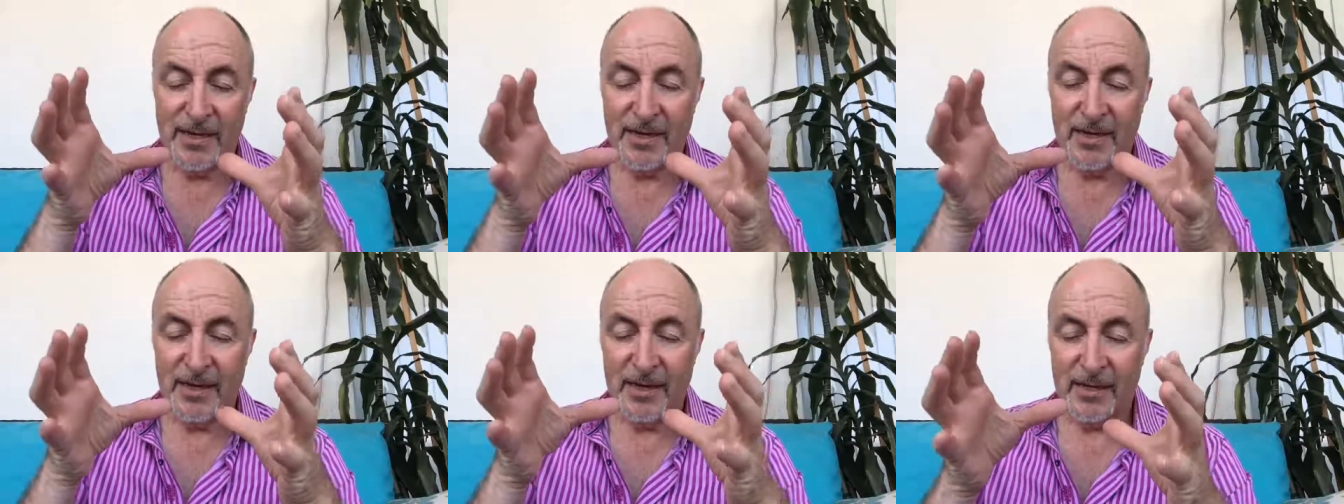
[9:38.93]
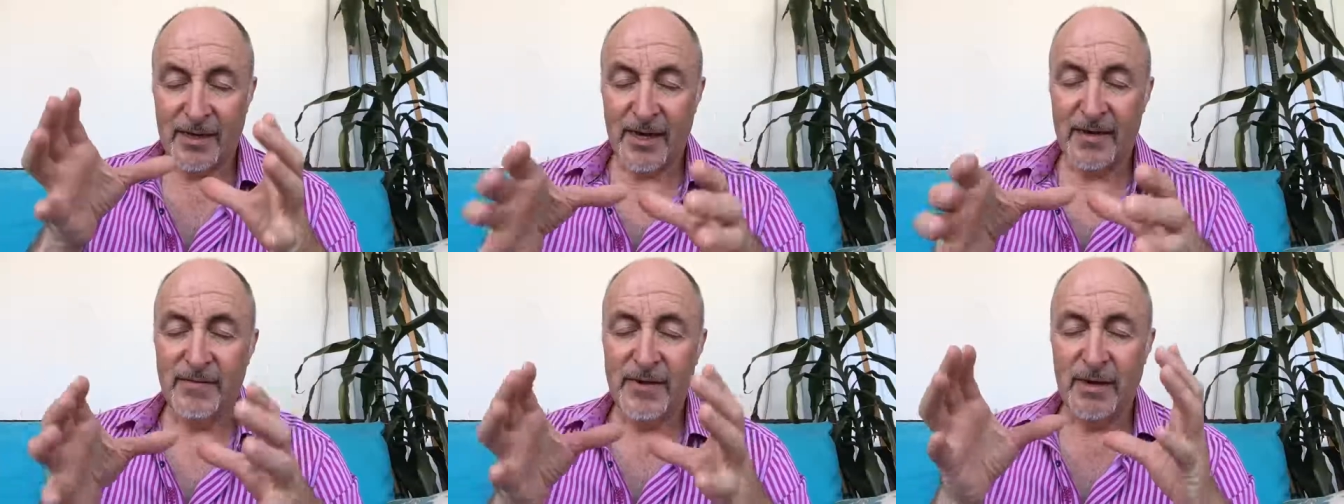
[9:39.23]
I
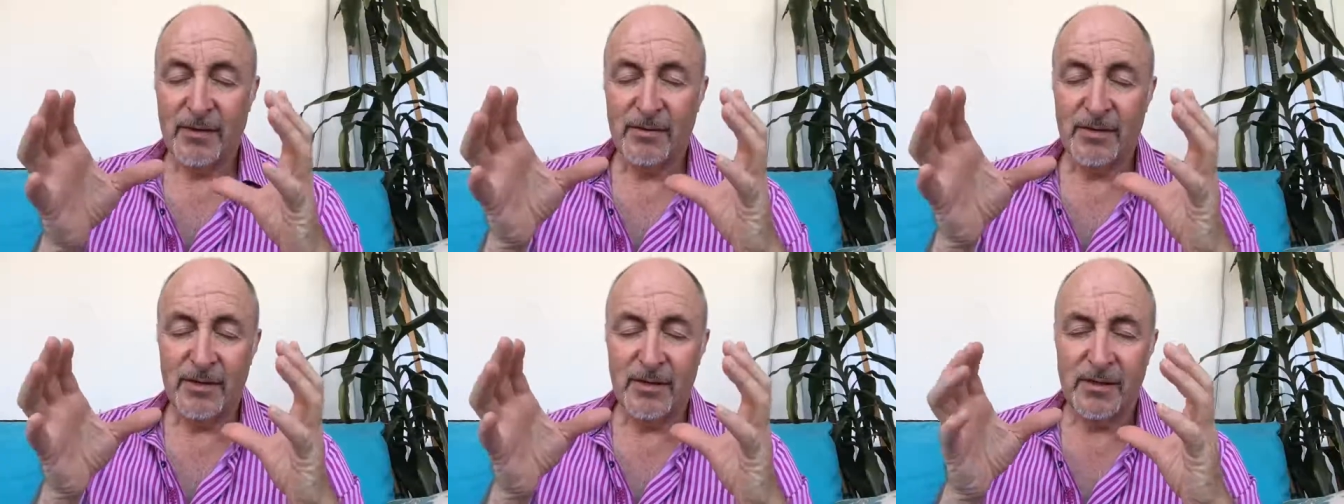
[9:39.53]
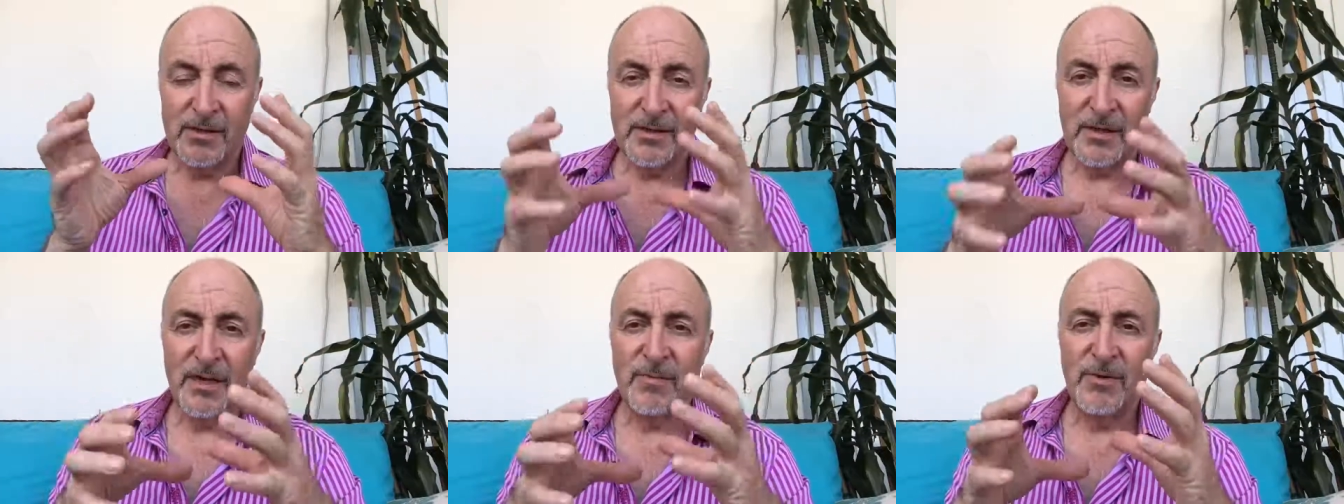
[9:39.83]
gave out an
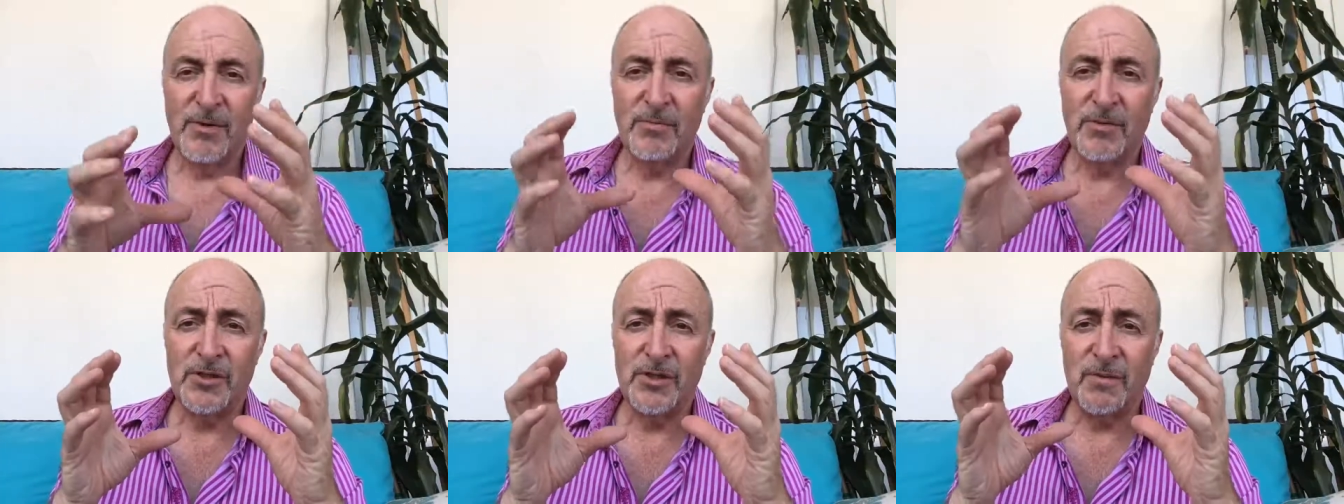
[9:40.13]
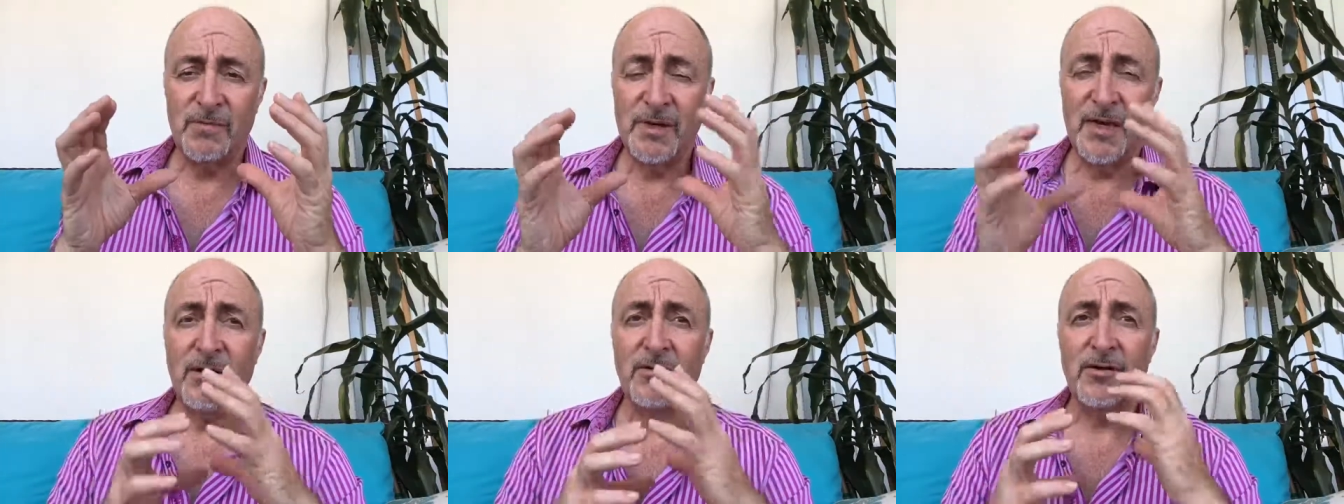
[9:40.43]
assignment which
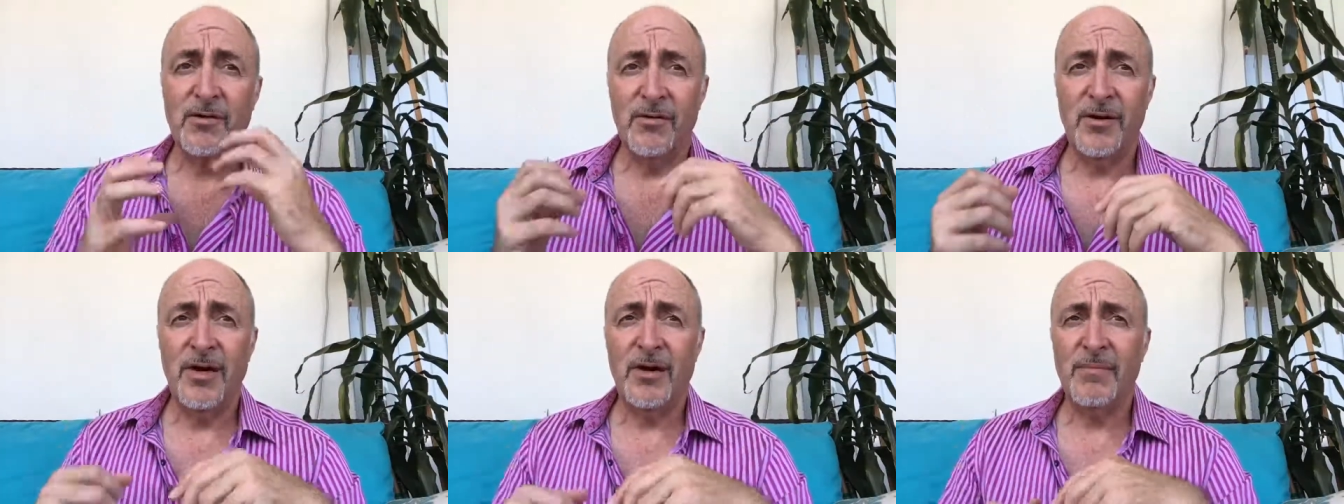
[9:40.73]
I'm now creating.